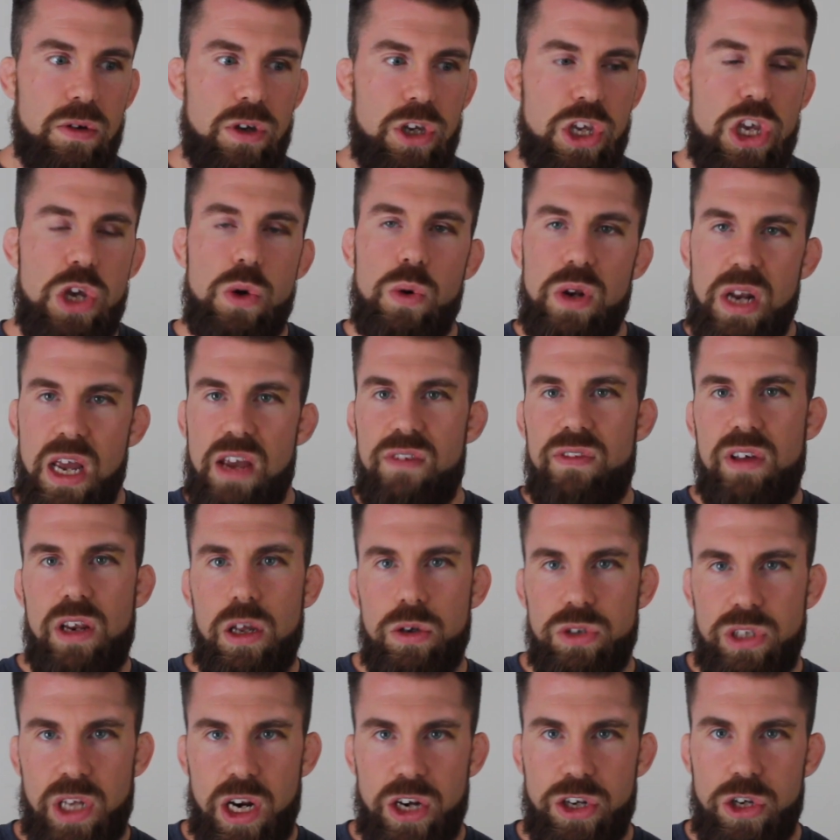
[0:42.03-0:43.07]
Q&A
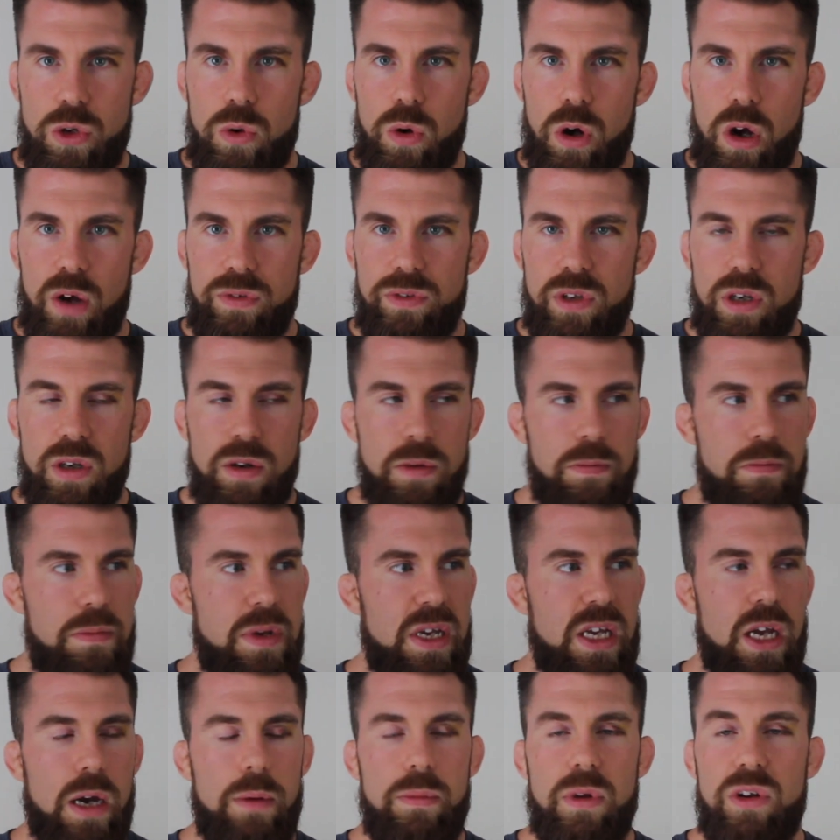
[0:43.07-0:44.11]
videos that I do often
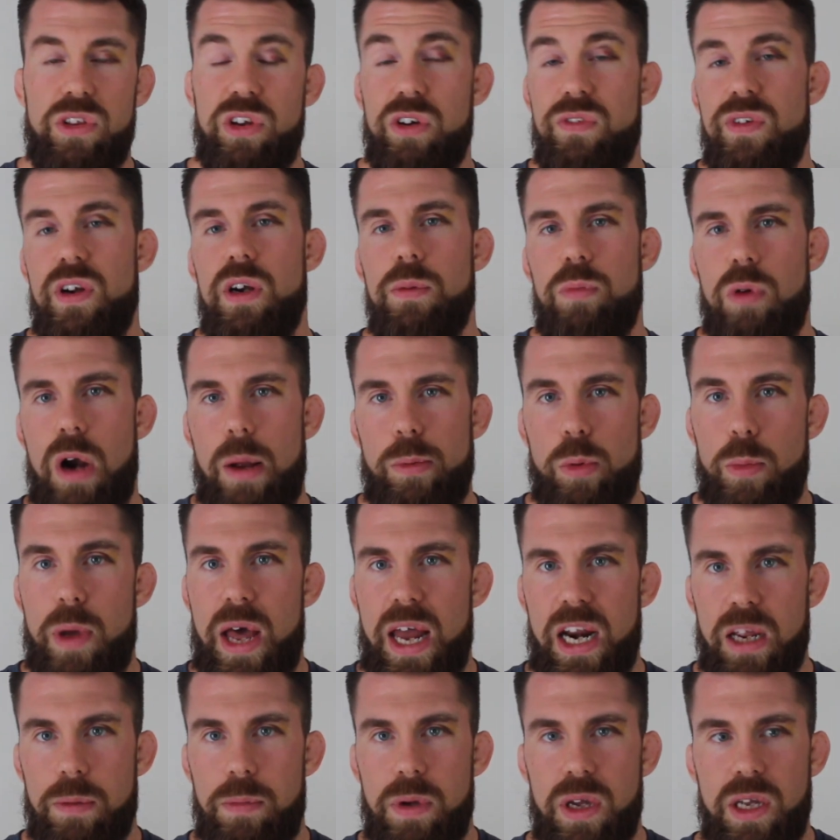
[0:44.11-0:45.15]
become, they're very
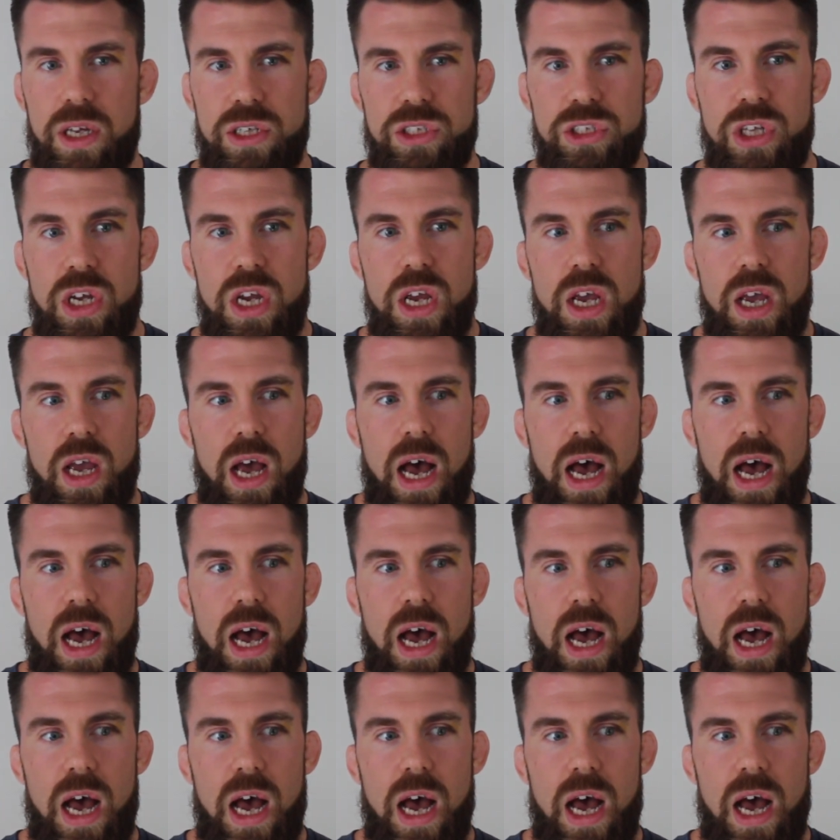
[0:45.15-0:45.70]
problematic because